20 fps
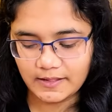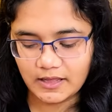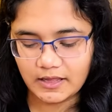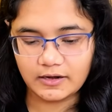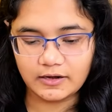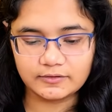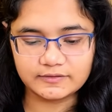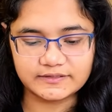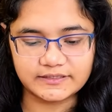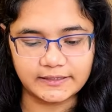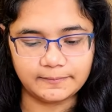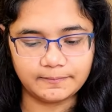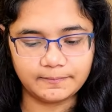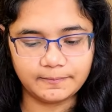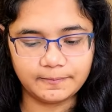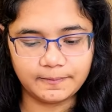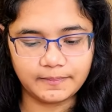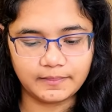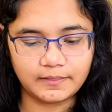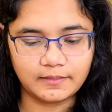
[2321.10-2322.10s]
Now see,
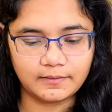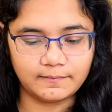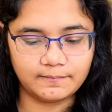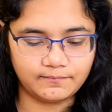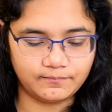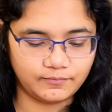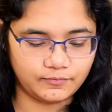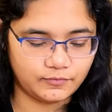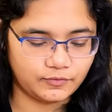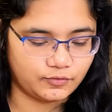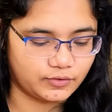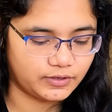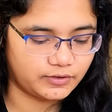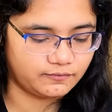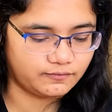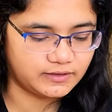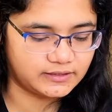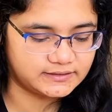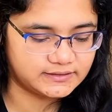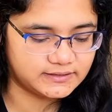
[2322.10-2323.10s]
okay,
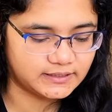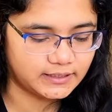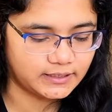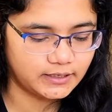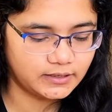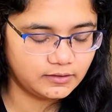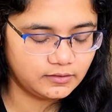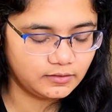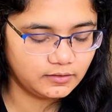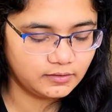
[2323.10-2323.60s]
1 second,